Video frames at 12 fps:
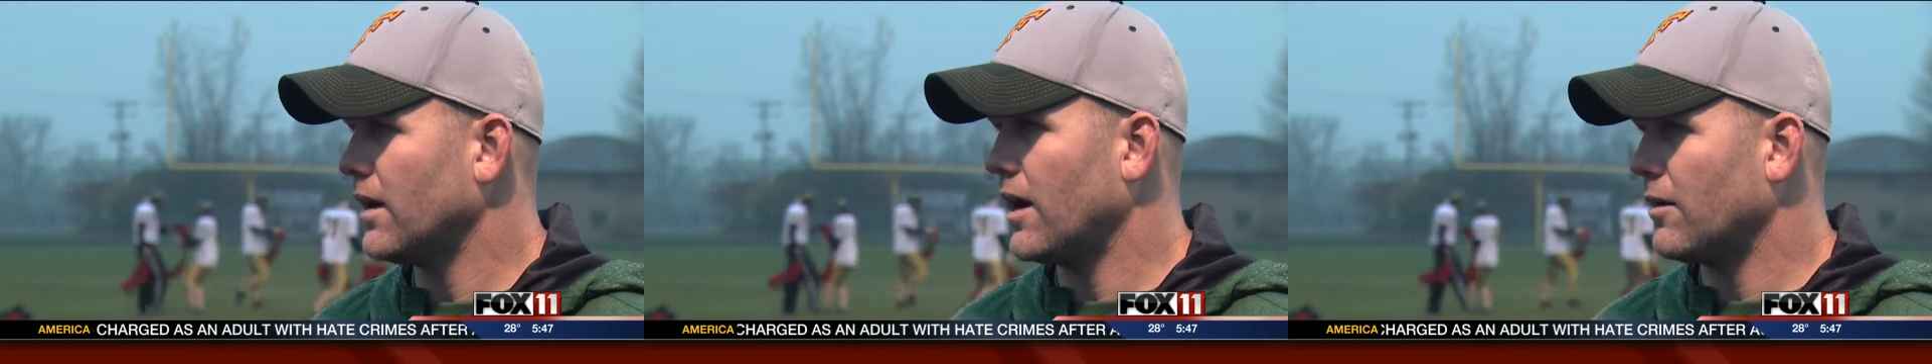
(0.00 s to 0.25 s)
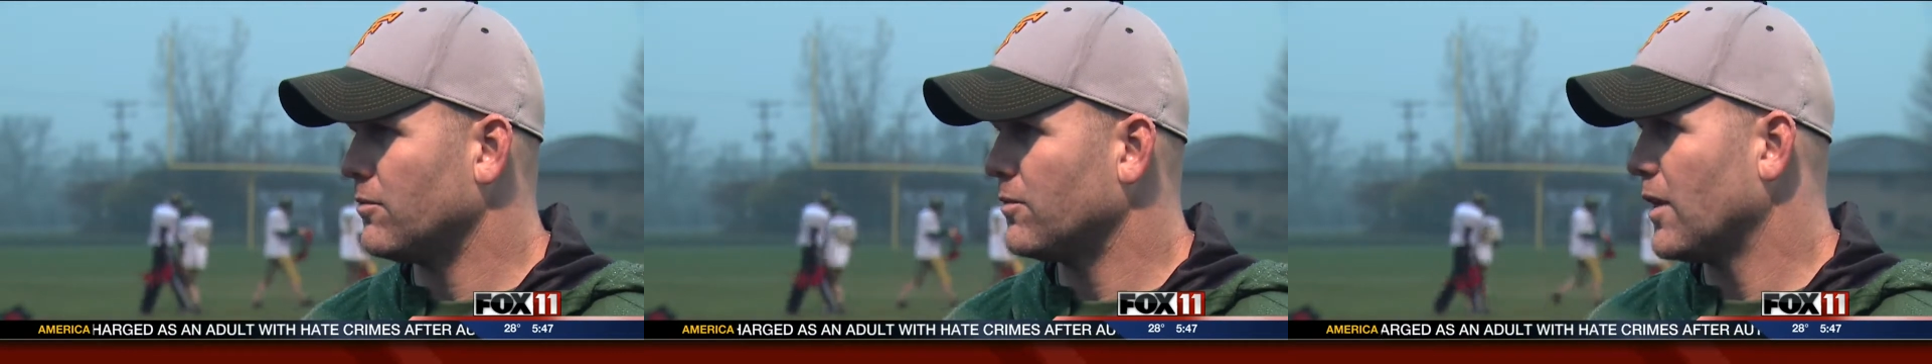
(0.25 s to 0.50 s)

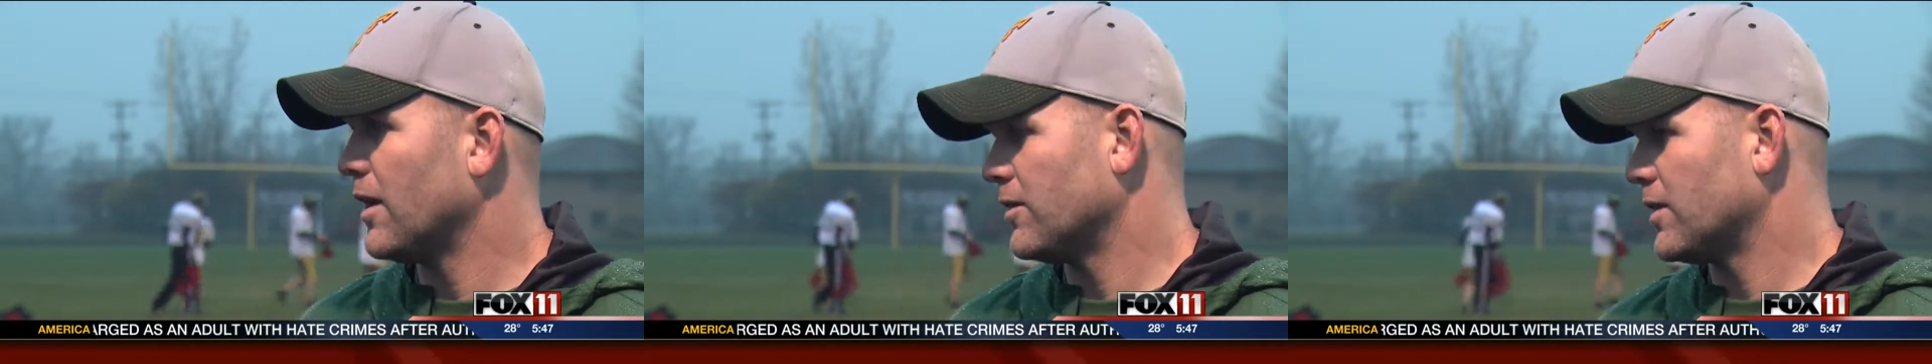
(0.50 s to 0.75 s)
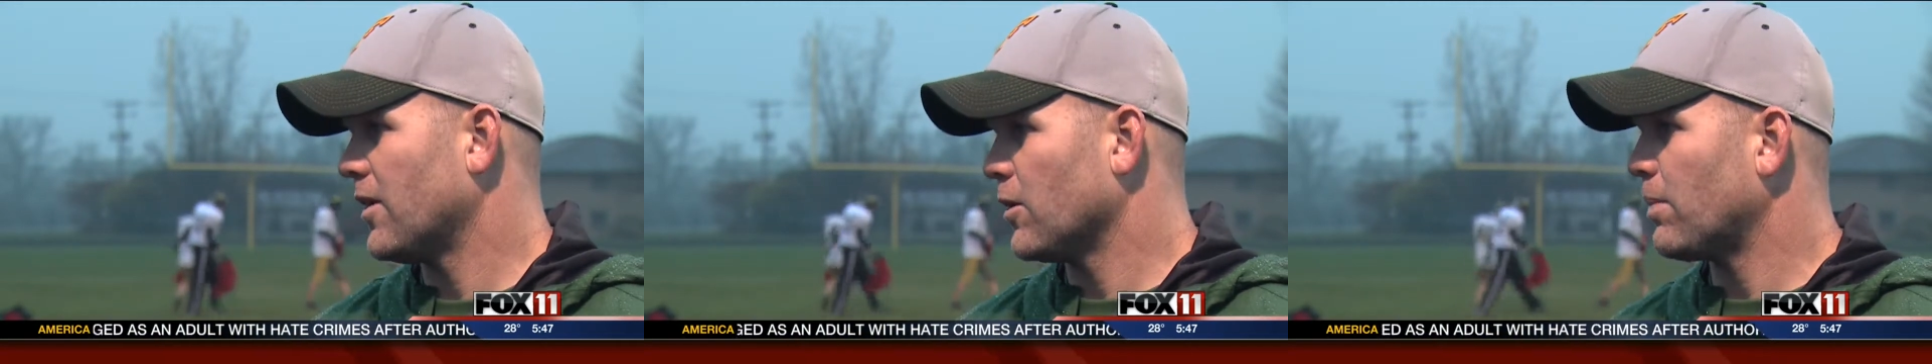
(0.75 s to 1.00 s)
um,
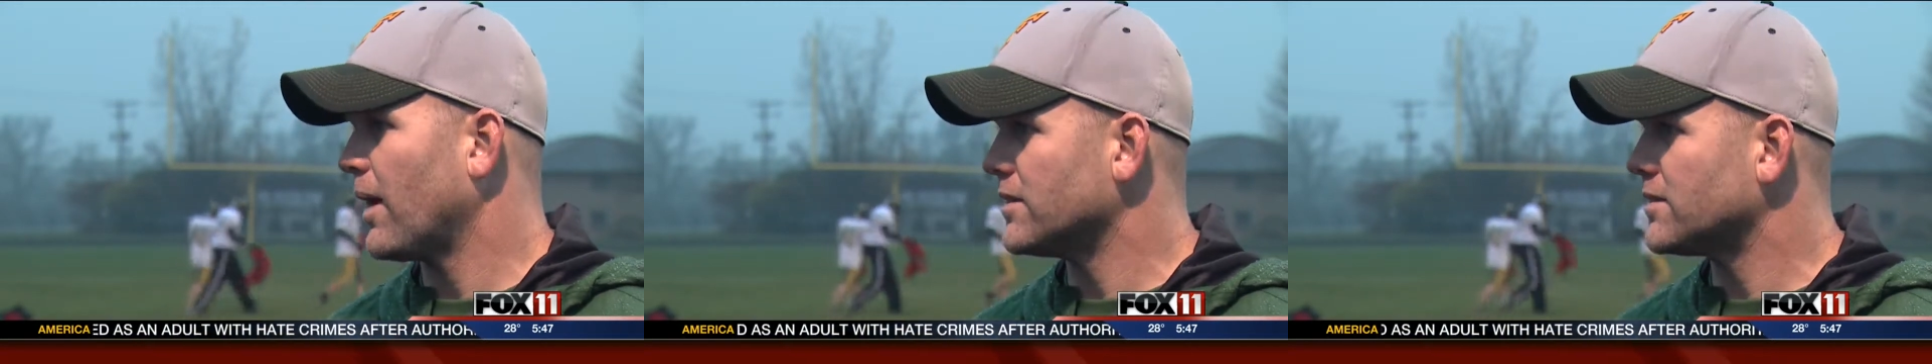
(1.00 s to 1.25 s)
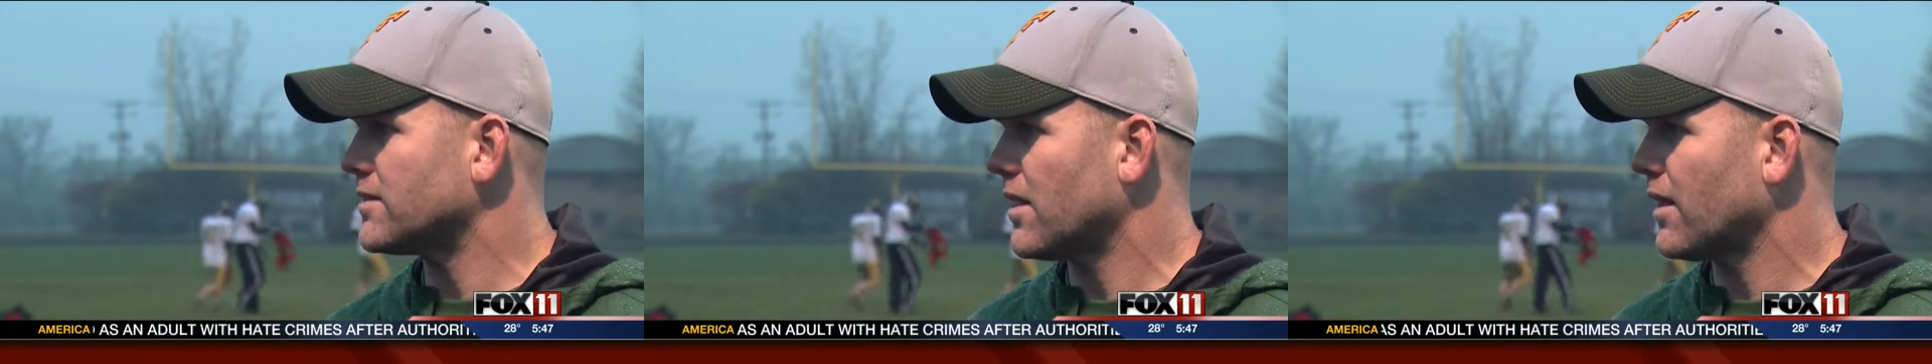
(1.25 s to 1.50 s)
and they're probably
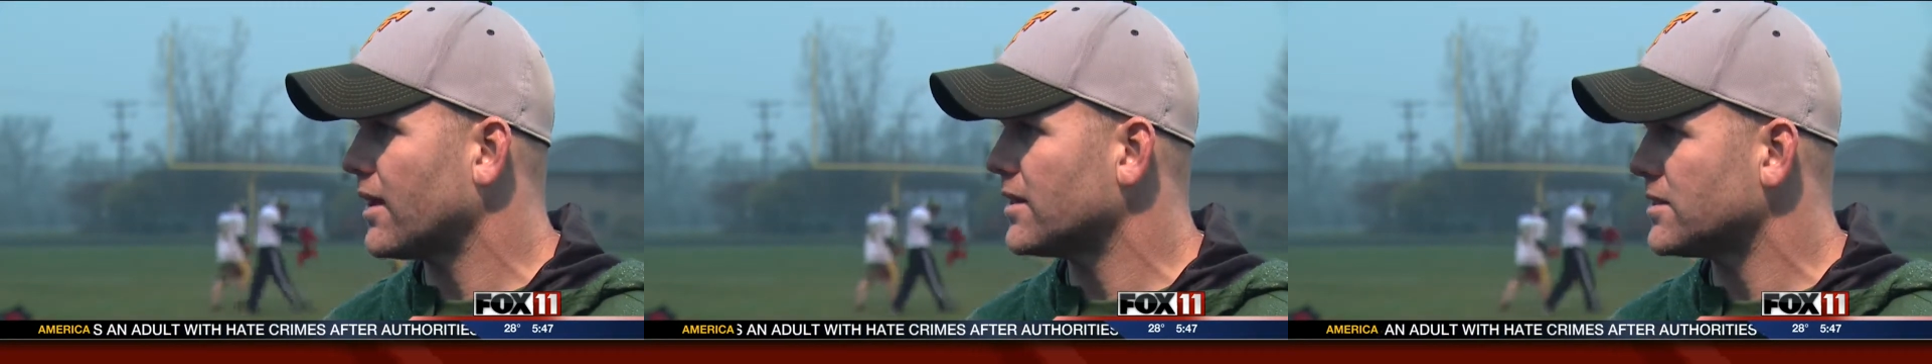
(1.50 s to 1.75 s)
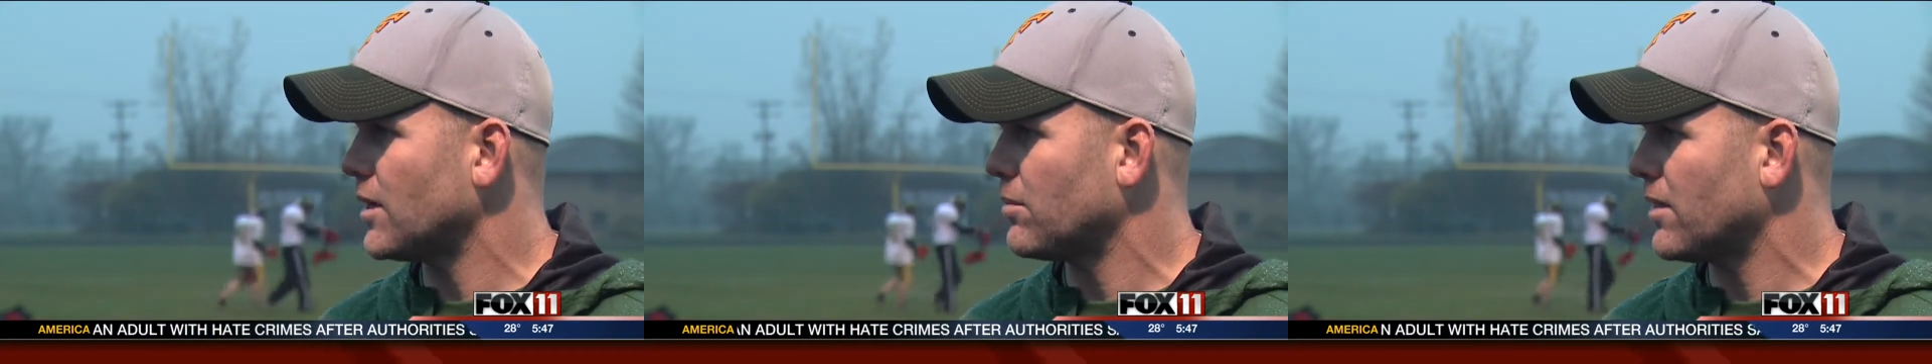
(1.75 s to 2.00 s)
thinking the
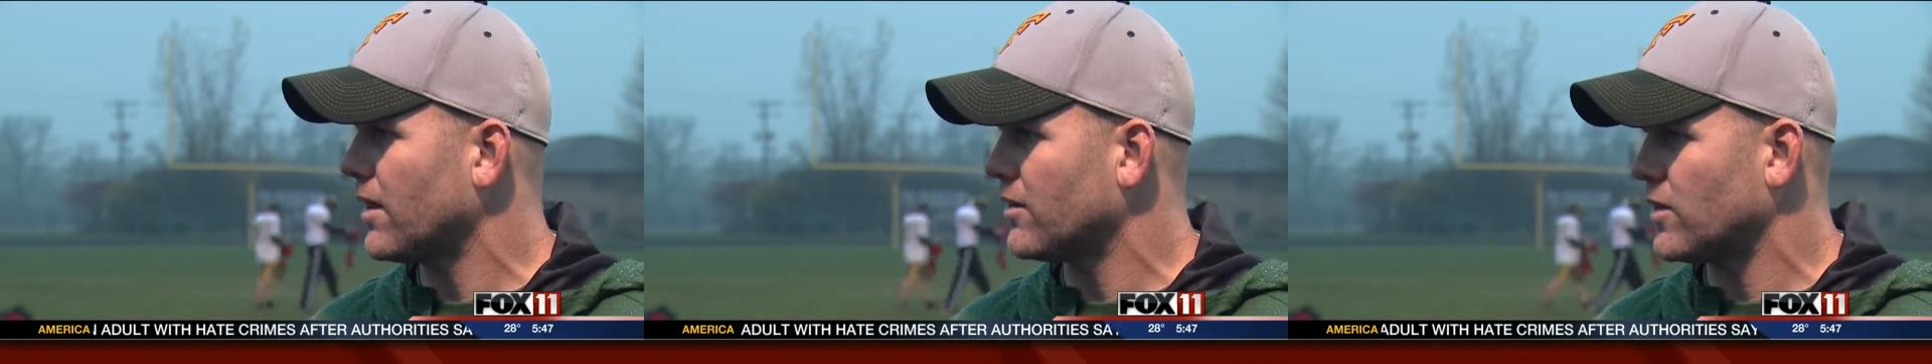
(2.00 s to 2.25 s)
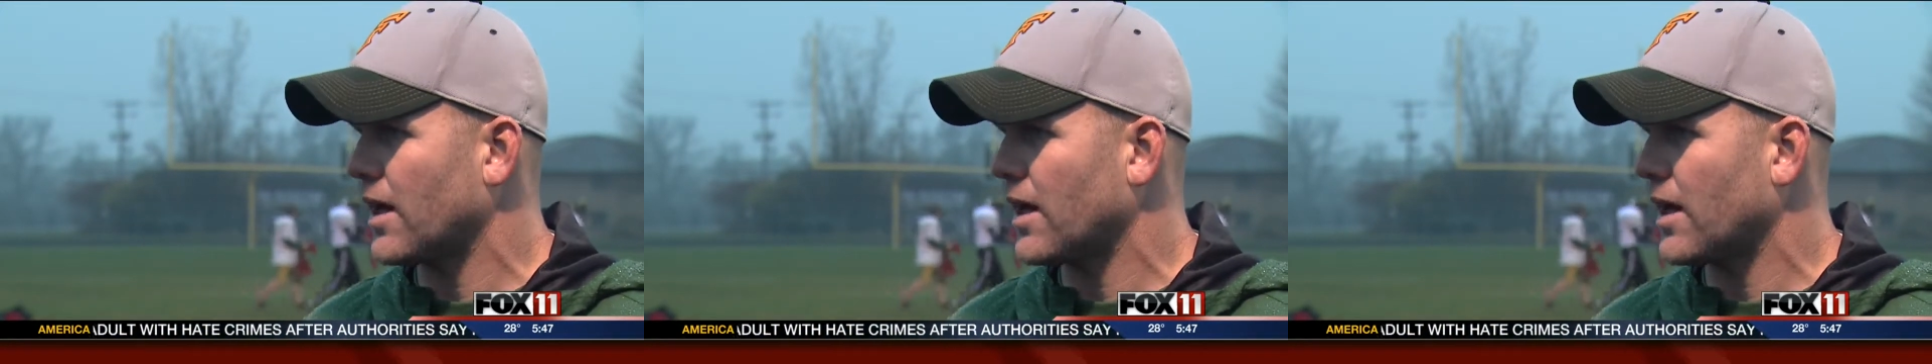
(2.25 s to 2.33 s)
same thing.